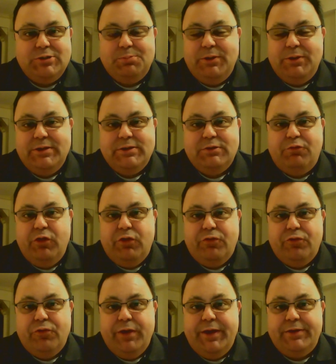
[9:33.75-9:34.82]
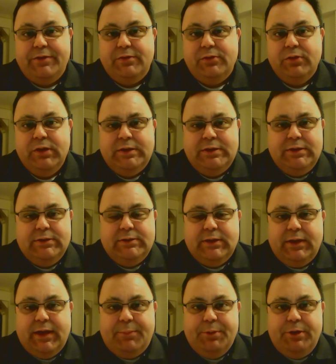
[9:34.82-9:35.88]
please feel free to
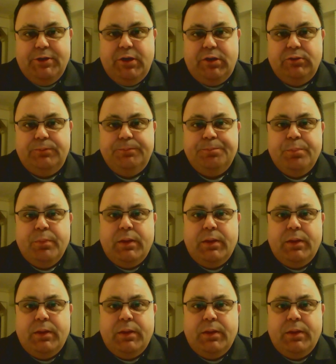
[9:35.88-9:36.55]
let me know.